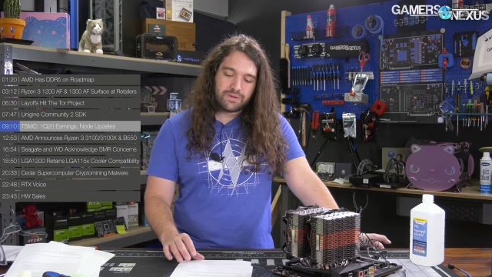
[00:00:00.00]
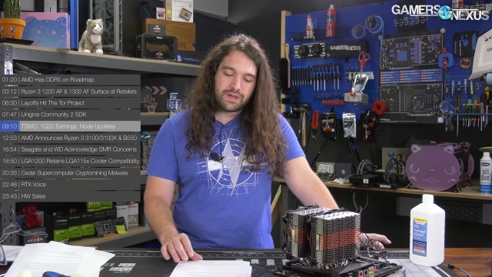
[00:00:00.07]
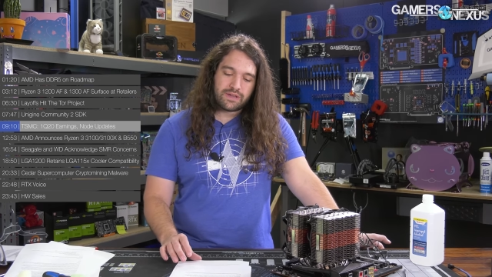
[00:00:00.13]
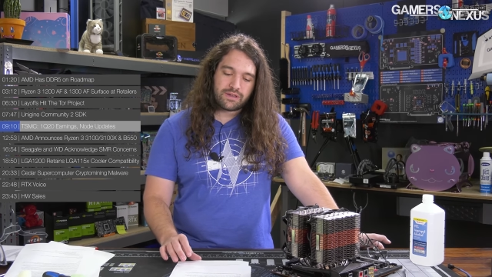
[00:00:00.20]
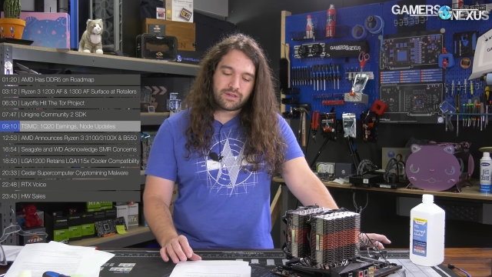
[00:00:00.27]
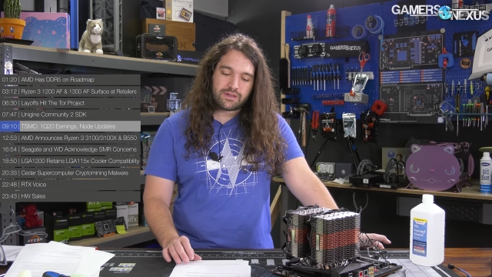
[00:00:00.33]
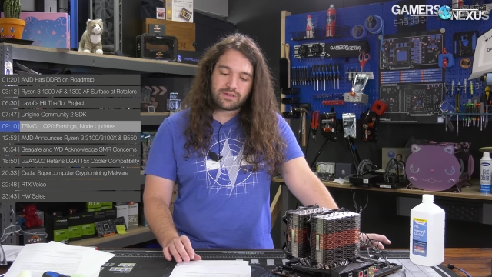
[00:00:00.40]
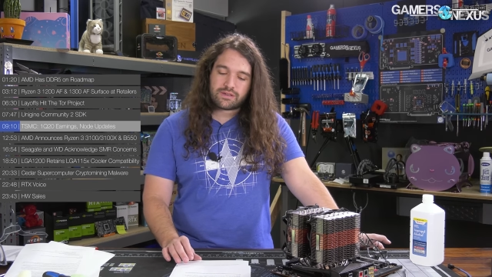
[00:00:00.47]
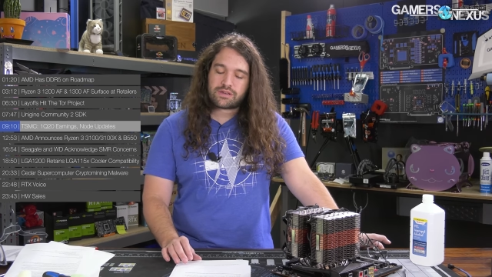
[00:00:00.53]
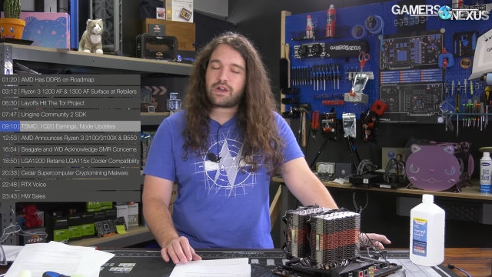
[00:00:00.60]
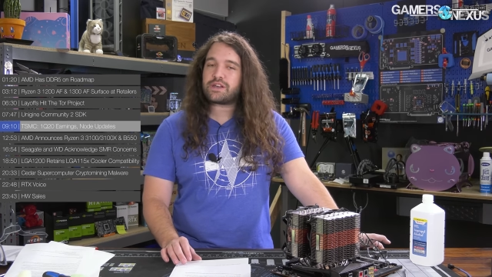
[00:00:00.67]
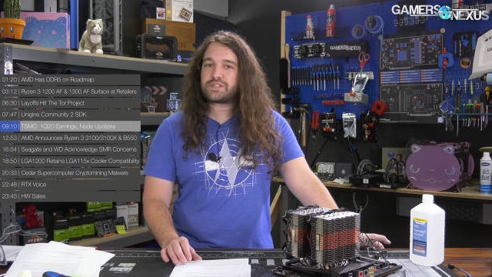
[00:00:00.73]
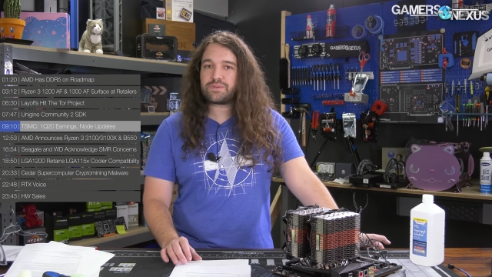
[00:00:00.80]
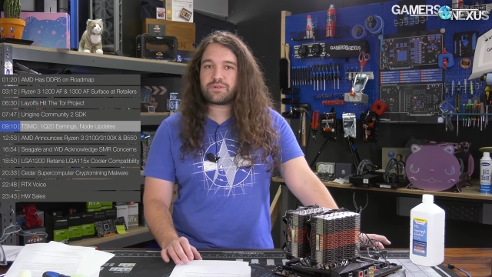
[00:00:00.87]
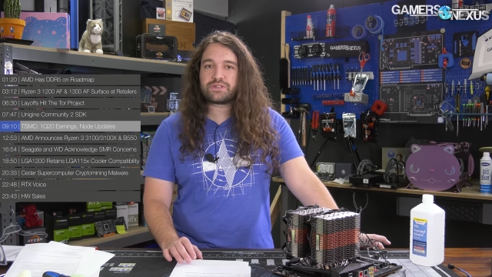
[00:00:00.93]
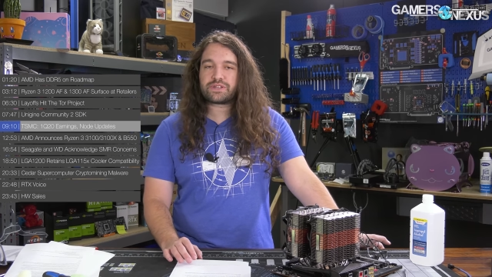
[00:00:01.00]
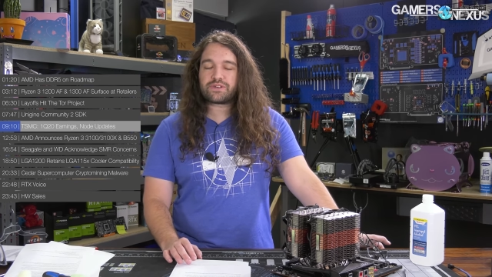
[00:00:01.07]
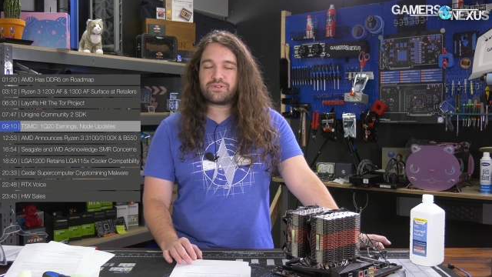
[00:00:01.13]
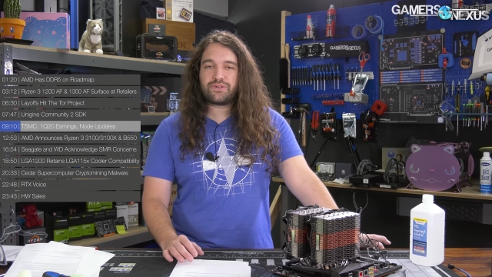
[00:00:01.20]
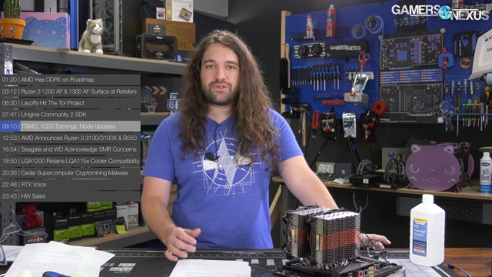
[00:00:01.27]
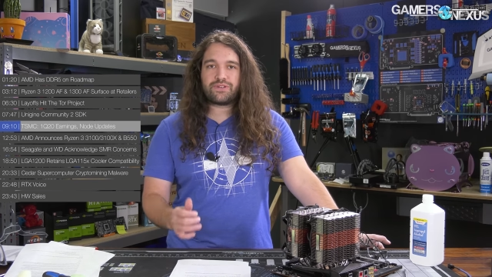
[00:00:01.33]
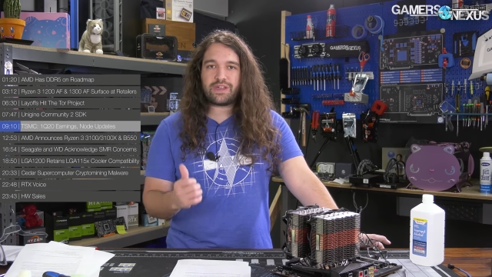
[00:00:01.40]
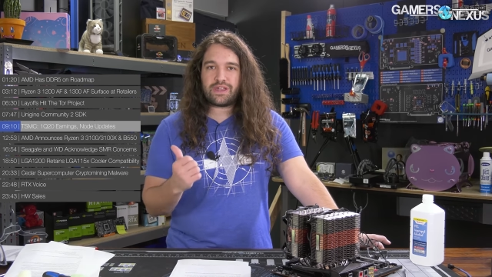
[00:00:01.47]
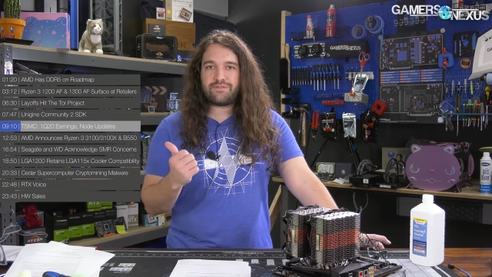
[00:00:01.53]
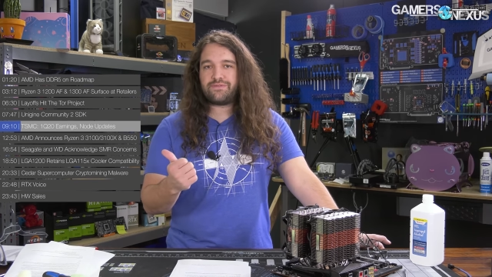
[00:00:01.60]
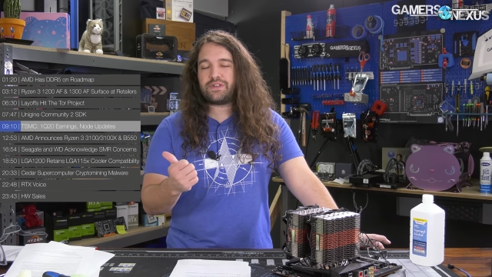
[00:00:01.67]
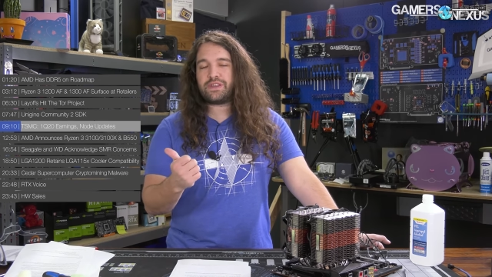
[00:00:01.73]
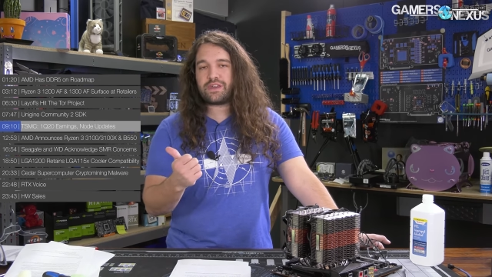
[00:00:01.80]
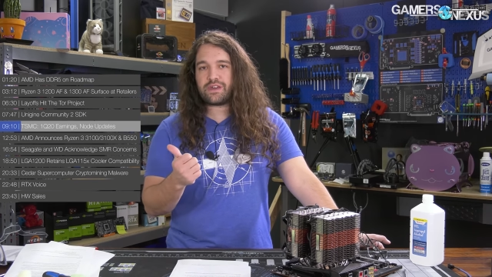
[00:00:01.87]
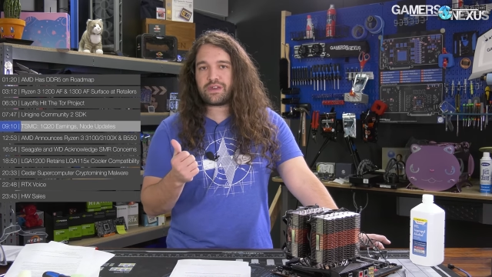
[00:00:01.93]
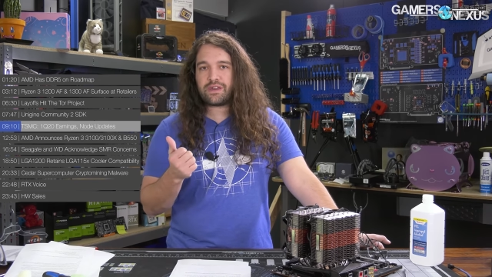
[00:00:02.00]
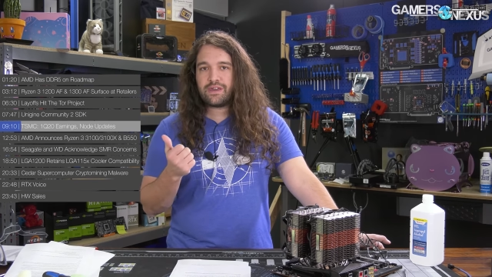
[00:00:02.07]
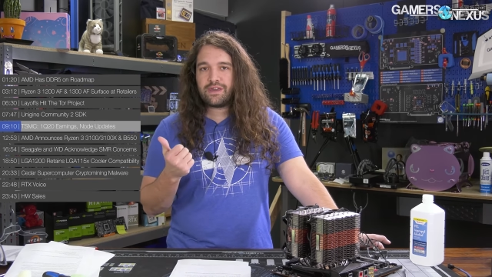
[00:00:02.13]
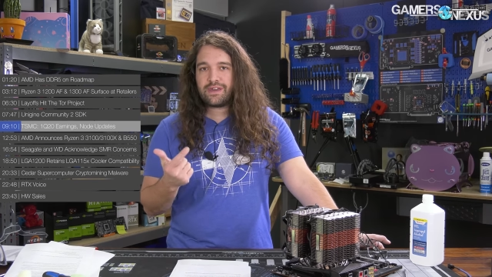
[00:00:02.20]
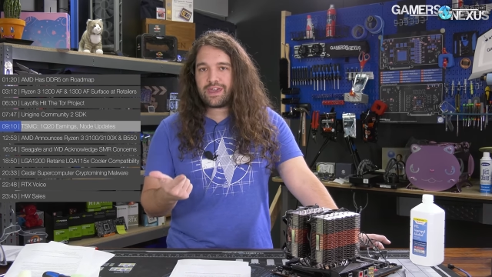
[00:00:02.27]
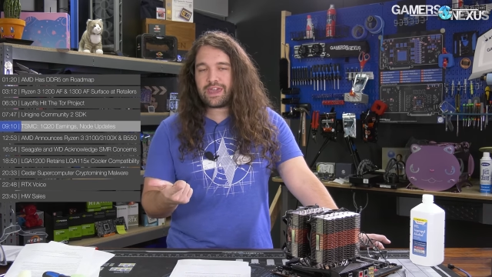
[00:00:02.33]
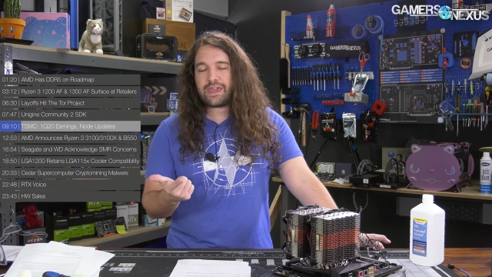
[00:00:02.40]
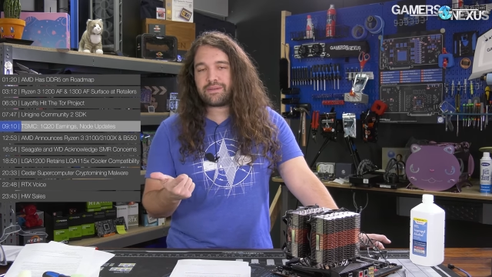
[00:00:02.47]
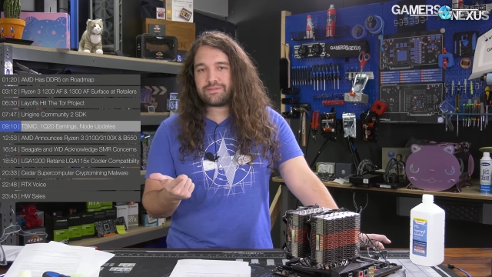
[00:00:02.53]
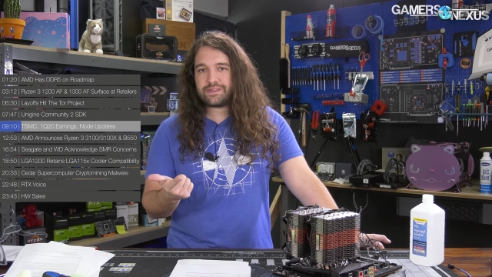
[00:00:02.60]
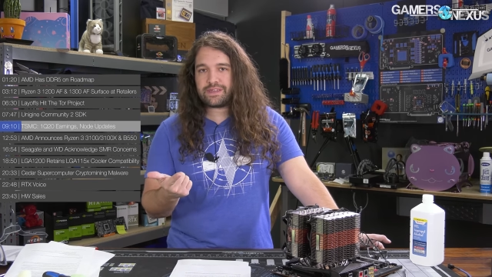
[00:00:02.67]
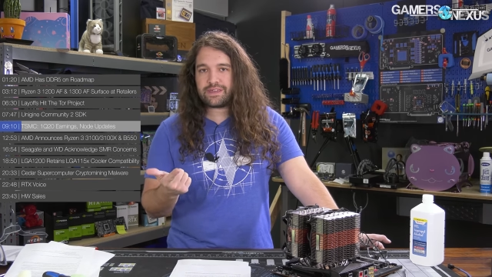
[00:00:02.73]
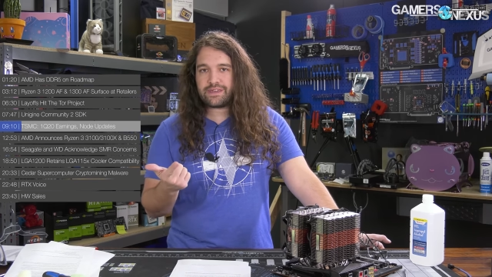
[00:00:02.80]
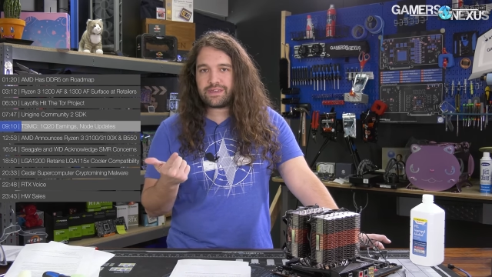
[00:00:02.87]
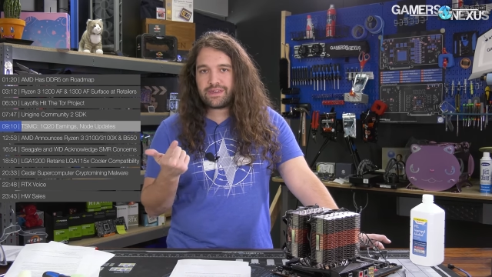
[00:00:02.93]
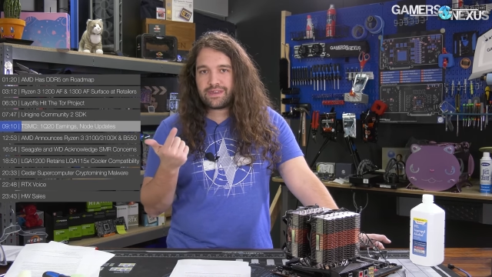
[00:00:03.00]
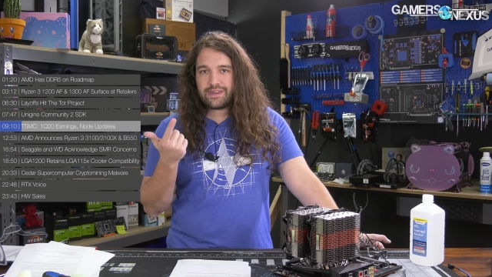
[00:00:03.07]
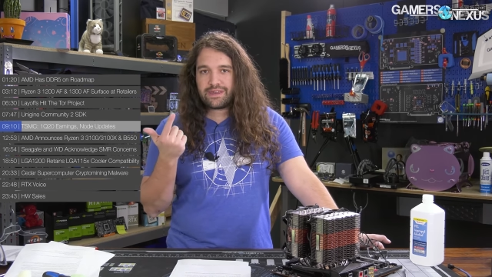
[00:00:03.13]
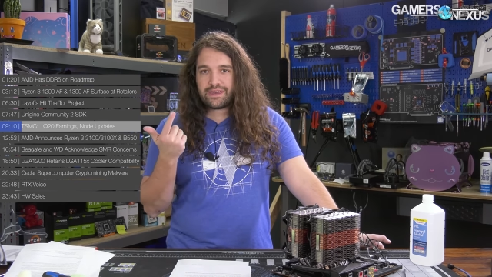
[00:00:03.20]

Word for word: but customers include NVIDIA, AMD,